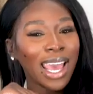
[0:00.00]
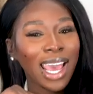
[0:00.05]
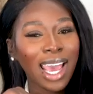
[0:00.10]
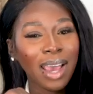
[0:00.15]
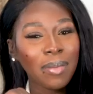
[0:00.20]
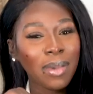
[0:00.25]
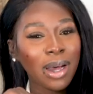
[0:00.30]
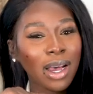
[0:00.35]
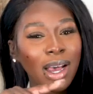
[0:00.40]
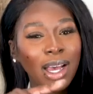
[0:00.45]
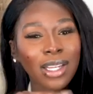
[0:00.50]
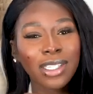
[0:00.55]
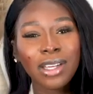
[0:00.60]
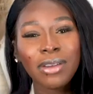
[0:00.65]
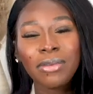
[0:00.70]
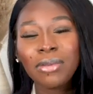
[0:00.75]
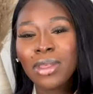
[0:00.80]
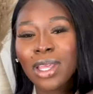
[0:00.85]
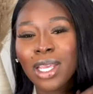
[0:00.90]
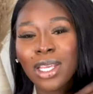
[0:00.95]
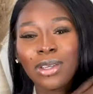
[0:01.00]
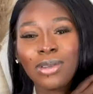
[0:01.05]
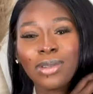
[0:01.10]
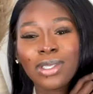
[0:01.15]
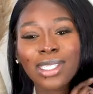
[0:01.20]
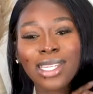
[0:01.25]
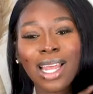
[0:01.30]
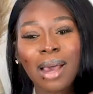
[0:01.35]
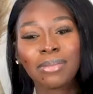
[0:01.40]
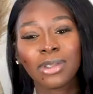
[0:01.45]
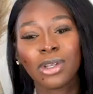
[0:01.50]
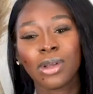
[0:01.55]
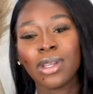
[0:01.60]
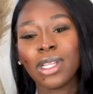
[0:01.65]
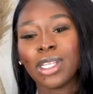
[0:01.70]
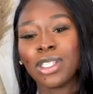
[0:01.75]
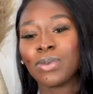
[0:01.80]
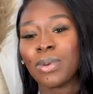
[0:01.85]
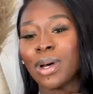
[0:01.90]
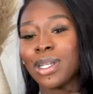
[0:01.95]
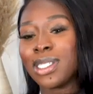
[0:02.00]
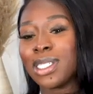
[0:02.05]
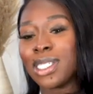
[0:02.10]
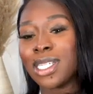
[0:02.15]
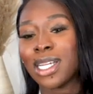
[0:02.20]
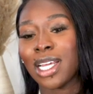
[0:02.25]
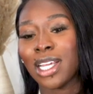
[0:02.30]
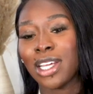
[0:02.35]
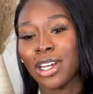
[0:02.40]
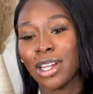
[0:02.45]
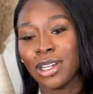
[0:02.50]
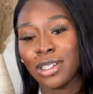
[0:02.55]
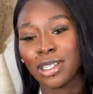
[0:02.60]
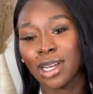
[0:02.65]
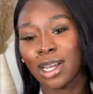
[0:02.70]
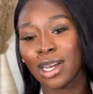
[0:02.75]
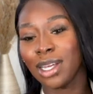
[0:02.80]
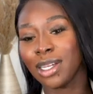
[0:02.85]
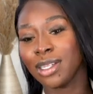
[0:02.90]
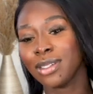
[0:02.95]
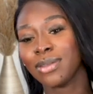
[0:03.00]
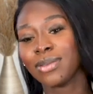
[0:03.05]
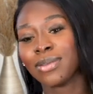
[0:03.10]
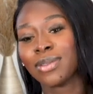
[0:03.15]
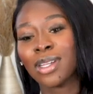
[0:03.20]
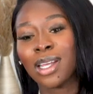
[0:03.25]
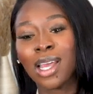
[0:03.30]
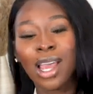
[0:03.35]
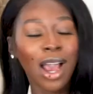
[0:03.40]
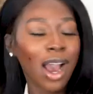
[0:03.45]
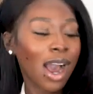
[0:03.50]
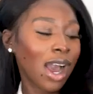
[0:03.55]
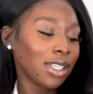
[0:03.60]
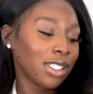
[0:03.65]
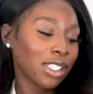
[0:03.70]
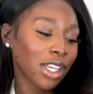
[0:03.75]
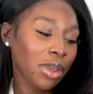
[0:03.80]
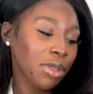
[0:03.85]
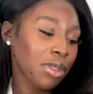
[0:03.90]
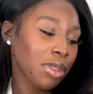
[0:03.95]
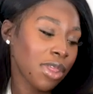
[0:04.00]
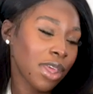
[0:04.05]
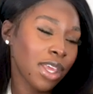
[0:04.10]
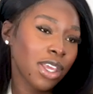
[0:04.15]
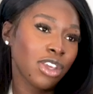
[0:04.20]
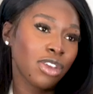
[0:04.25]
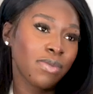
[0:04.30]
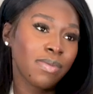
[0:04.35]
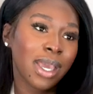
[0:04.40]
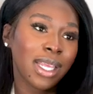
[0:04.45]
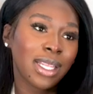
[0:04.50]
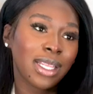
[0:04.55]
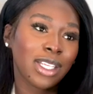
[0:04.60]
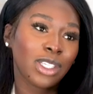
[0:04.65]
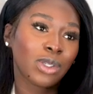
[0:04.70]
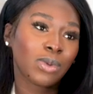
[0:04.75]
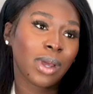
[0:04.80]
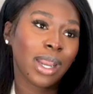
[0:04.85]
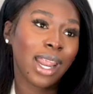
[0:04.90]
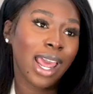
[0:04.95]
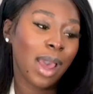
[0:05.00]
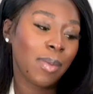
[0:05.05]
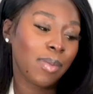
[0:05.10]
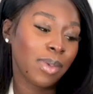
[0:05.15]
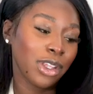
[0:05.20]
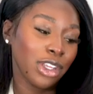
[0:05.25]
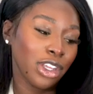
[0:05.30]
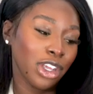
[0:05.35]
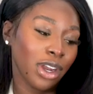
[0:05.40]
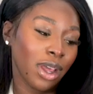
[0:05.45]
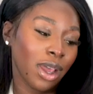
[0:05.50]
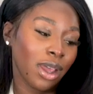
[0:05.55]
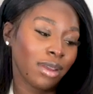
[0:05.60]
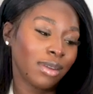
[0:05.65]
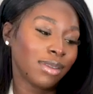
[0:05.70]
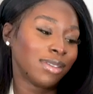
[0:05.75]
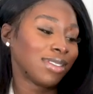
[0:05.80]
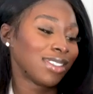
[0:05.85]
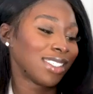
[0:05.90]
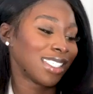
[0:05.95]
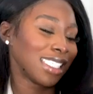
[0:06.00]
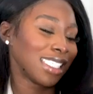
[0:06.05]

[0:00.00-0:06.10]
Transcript: I don't think you snapped on this one today, you know, darling. I don't think you made this one happen, you know.